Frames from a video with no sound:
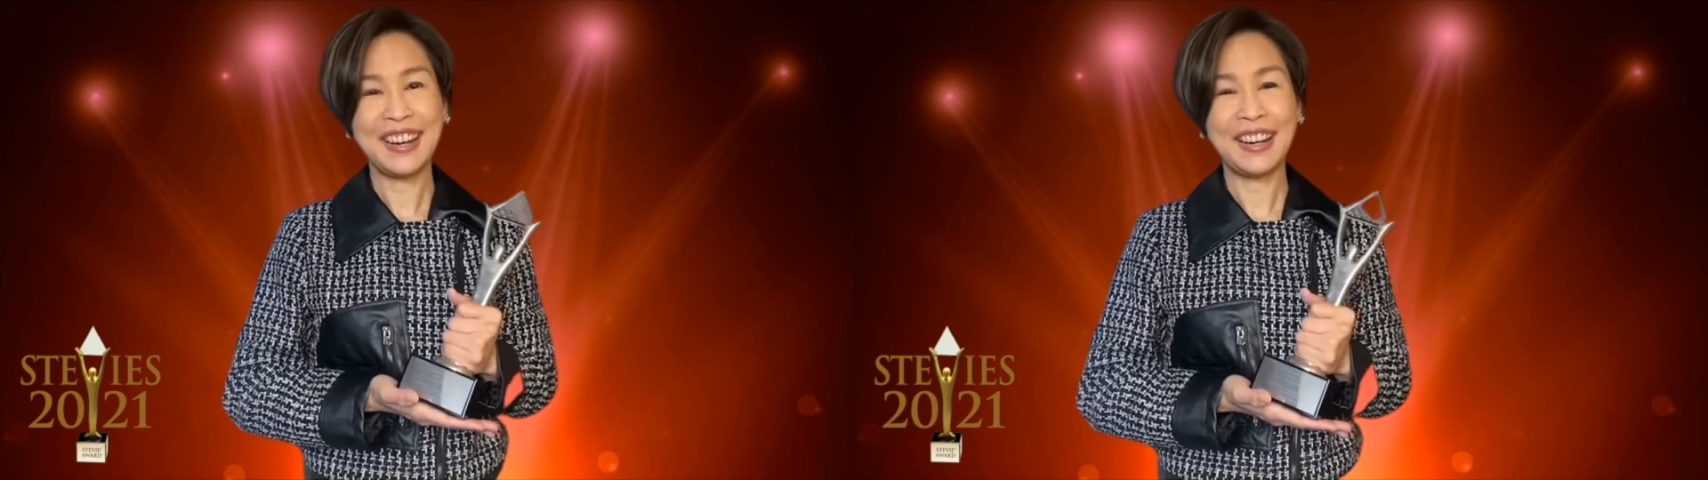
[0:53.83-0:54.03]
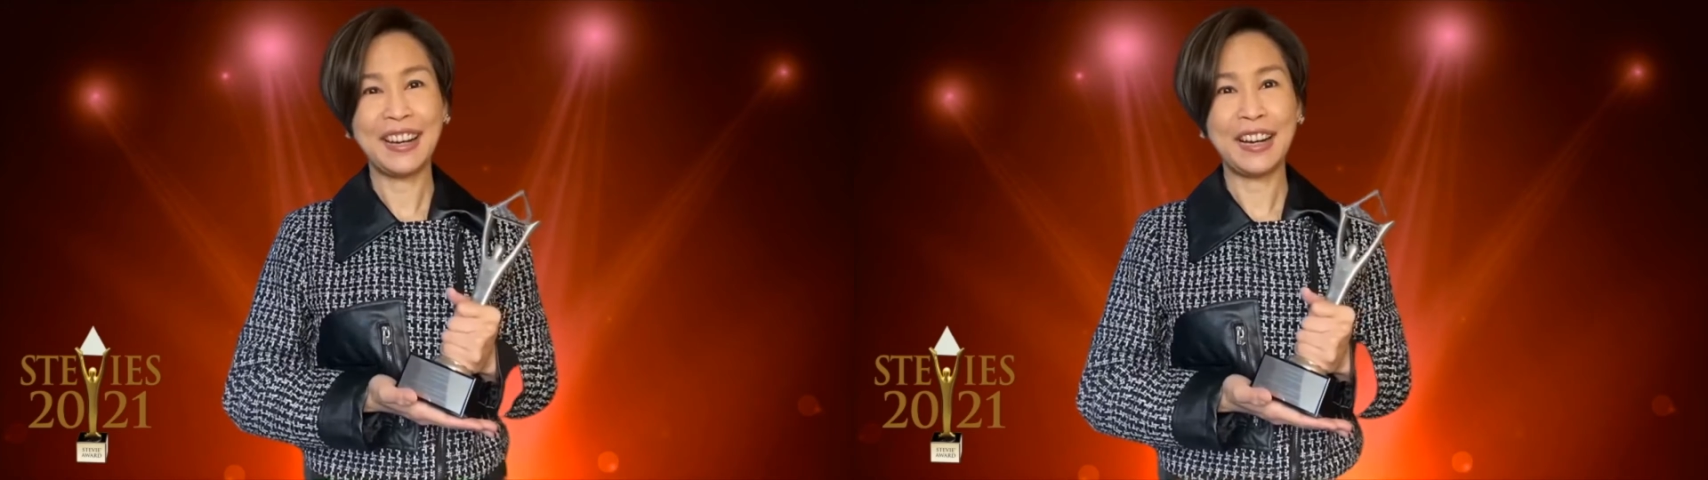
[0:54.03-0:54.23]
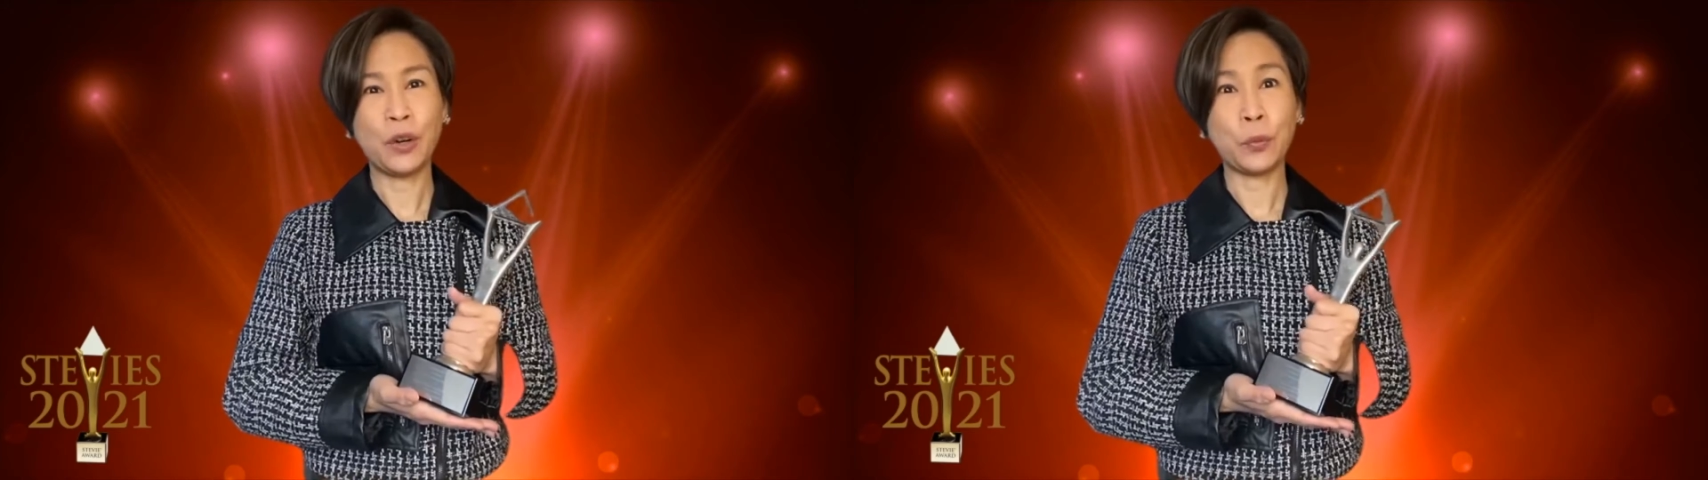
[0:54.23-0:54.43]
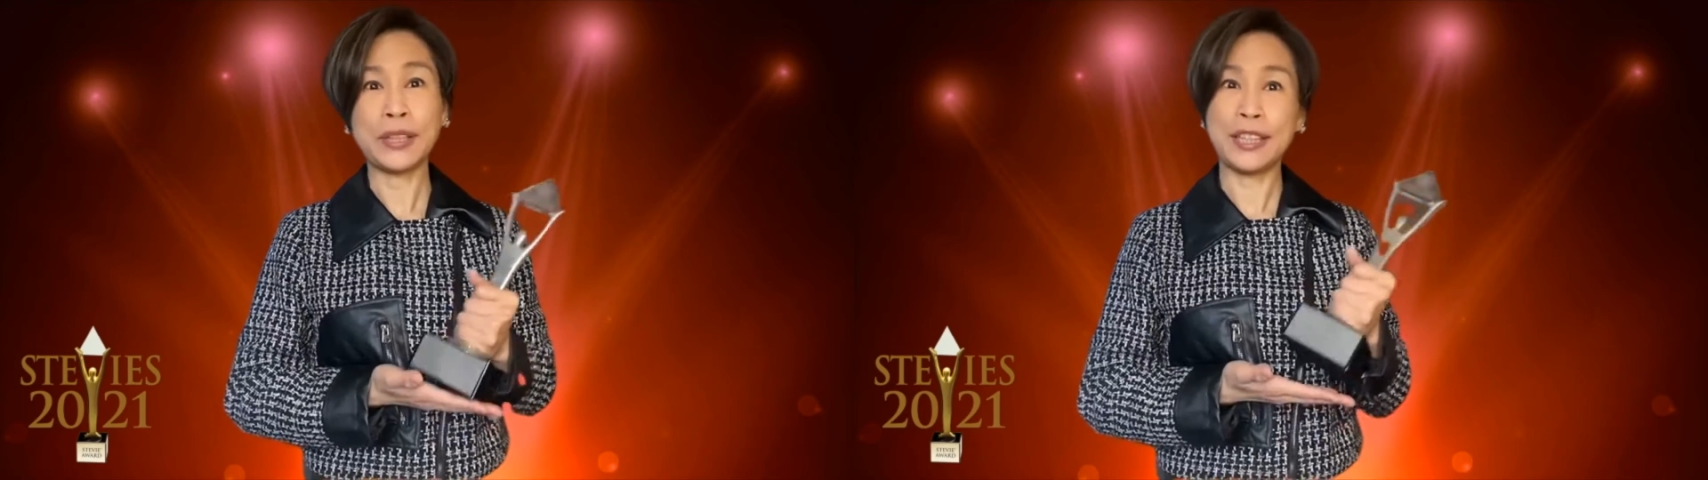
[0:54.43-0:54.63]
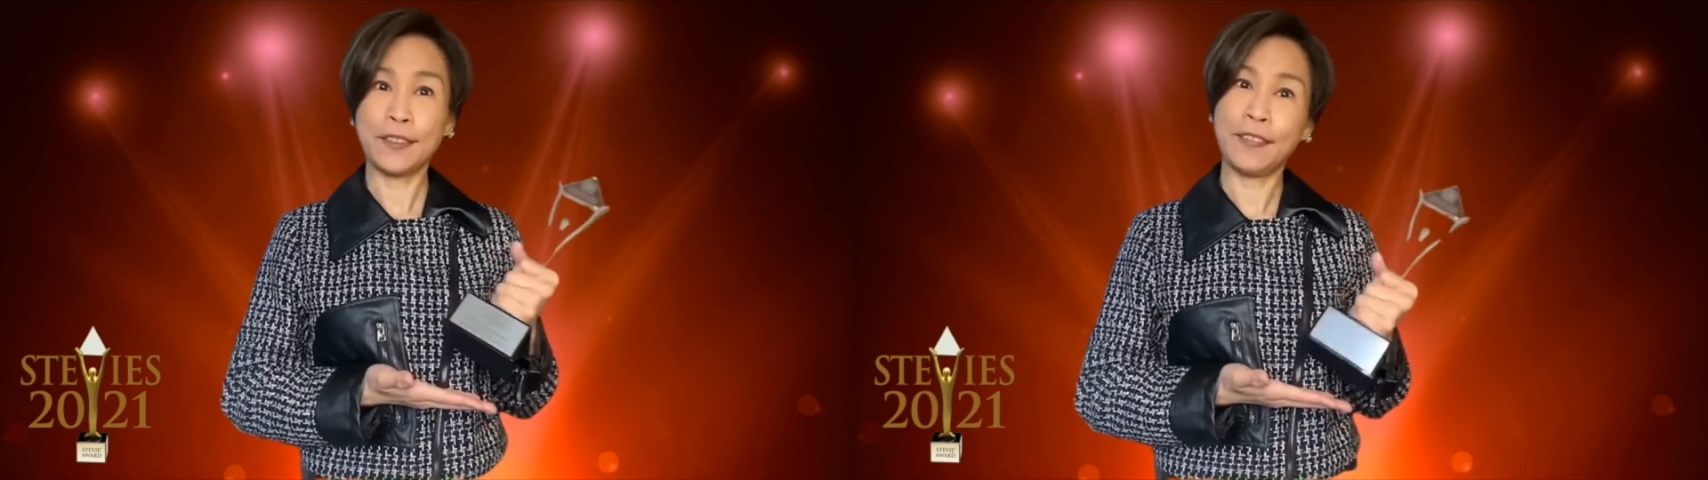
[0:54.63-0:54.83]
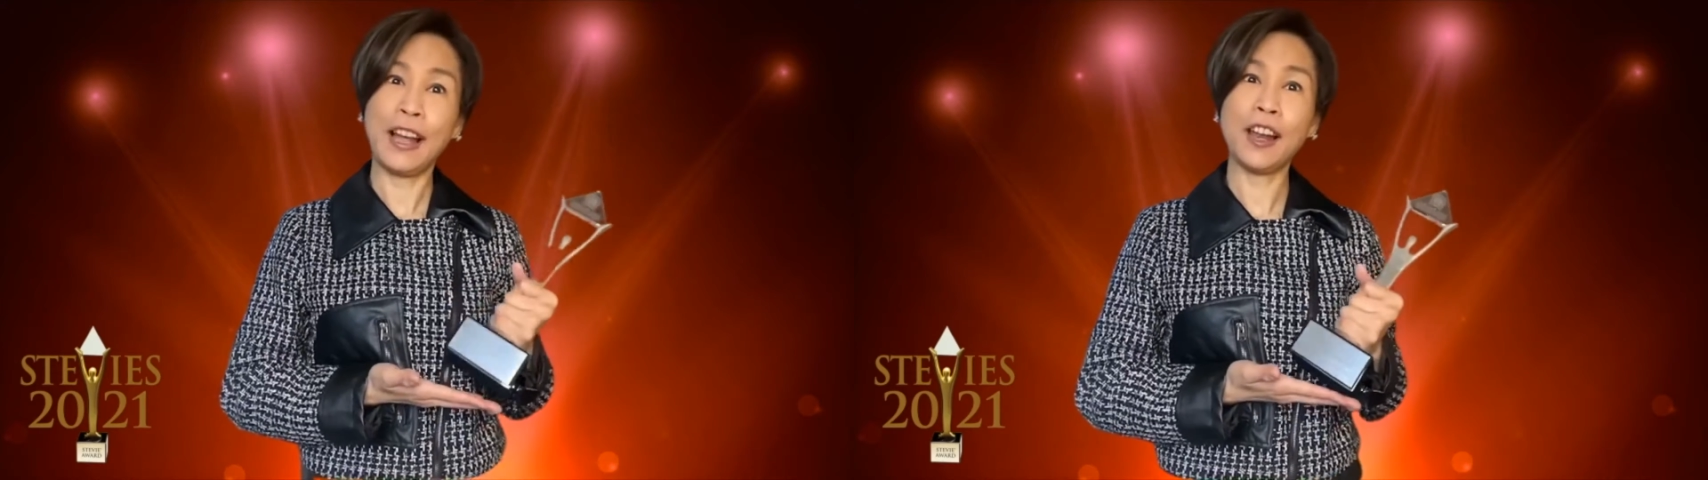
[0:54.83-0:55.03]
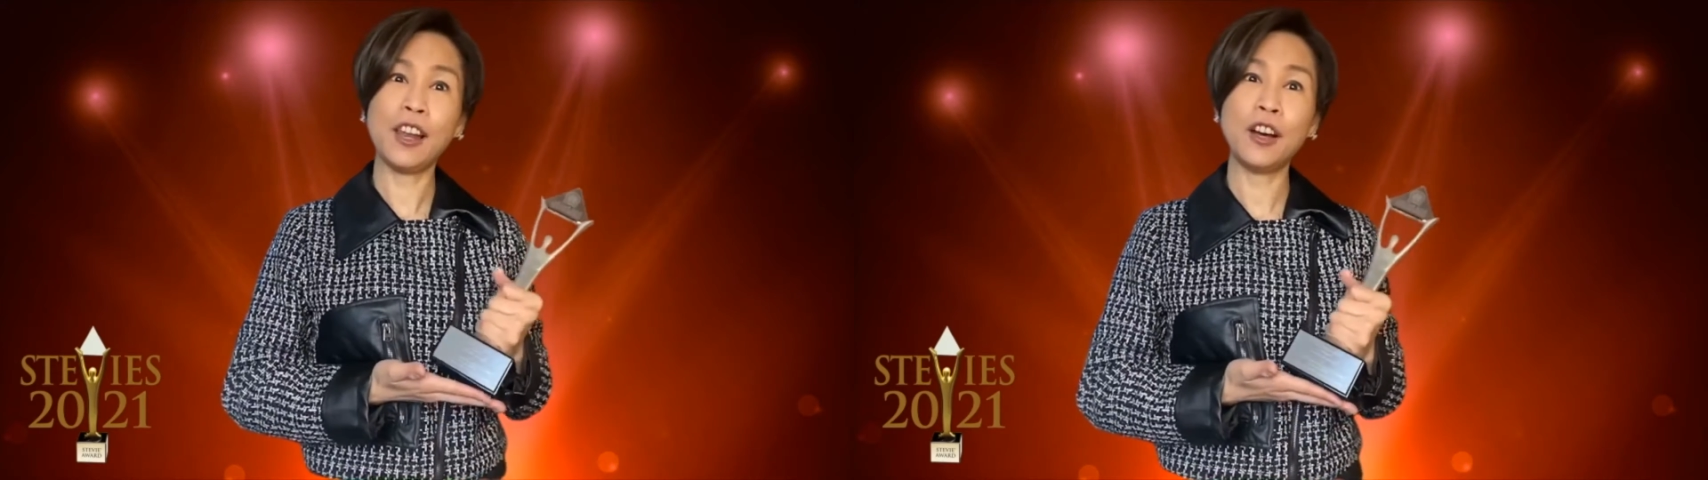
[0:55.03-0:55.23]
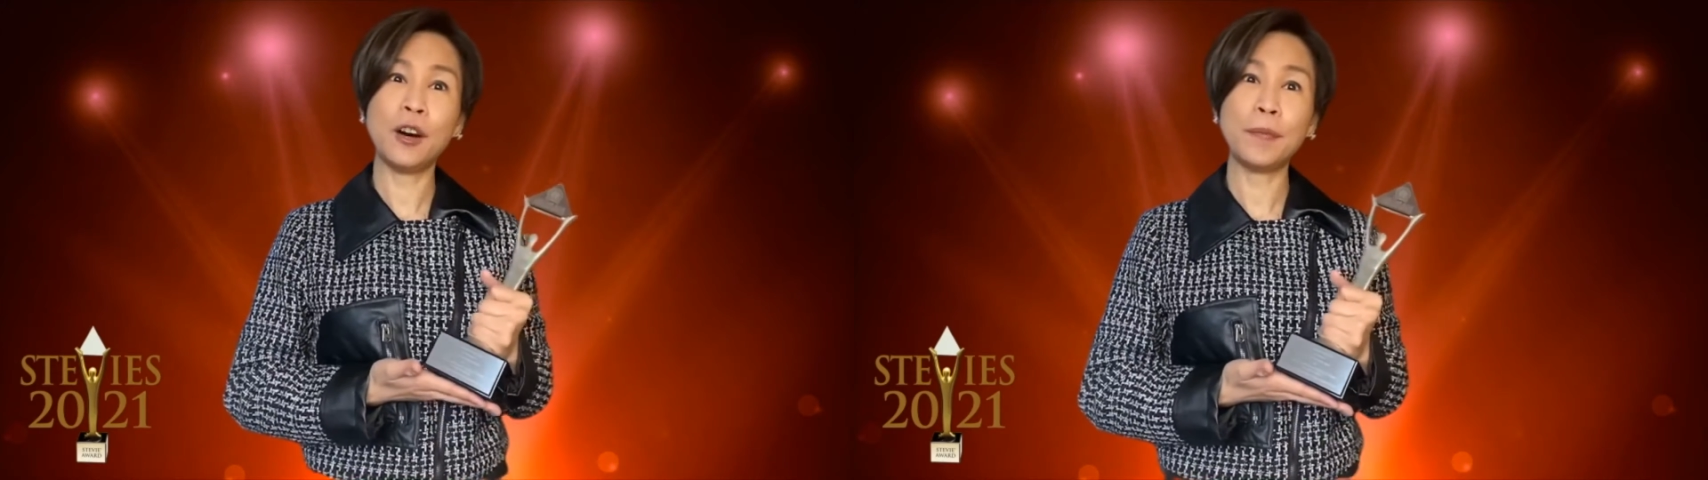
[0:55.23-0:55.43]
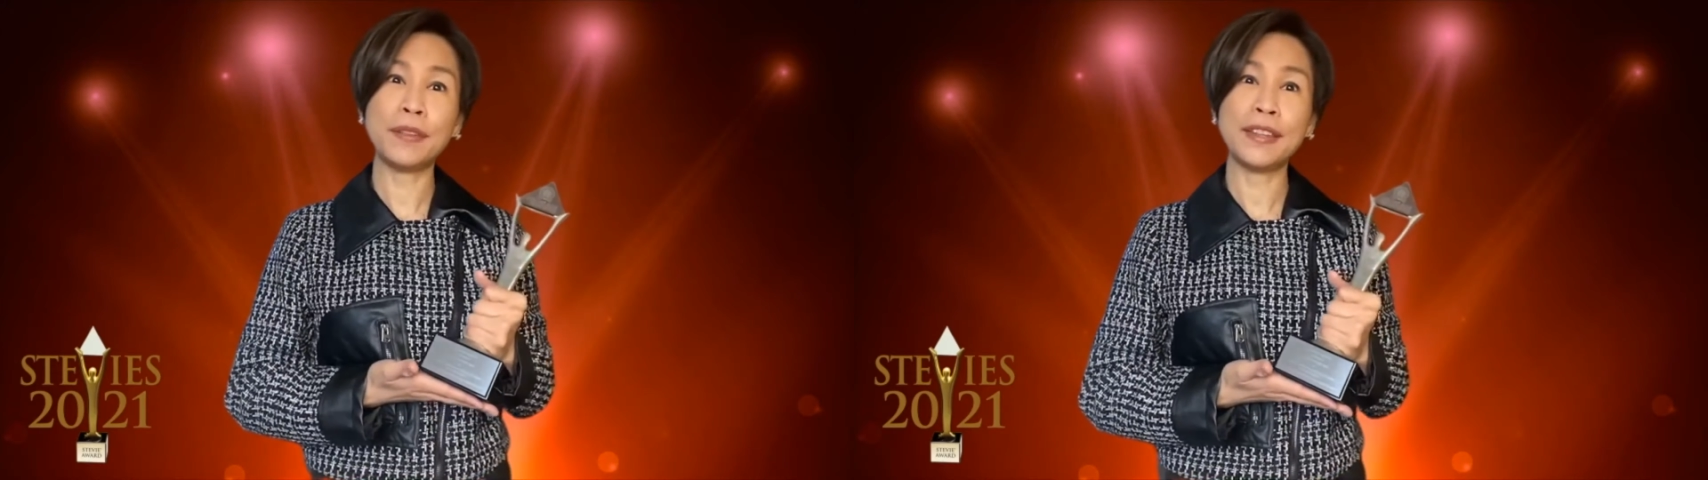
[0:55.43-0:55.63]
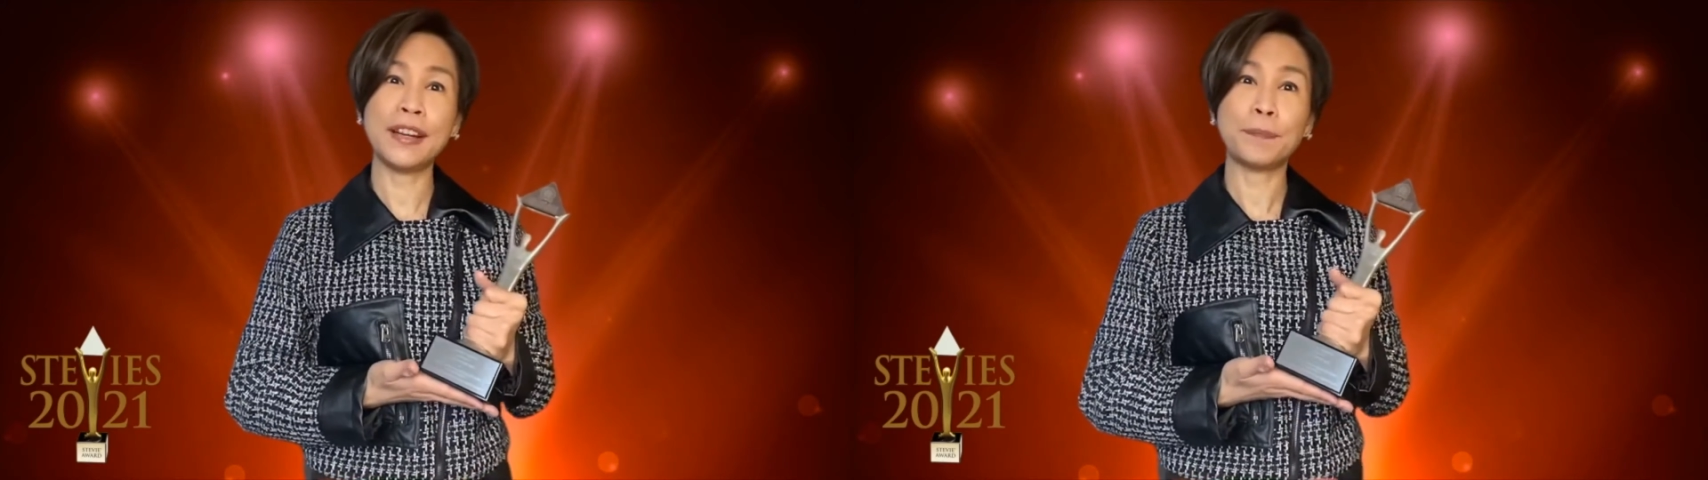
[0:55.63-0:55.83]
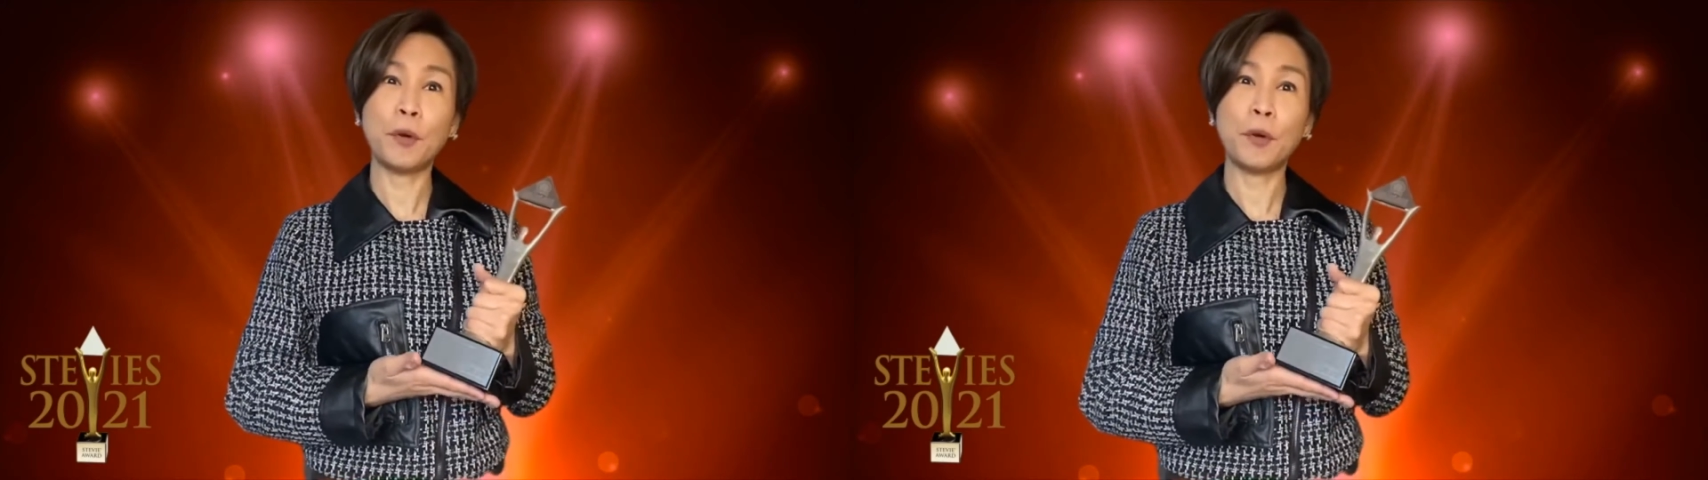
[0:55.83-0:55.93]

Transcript: We developed the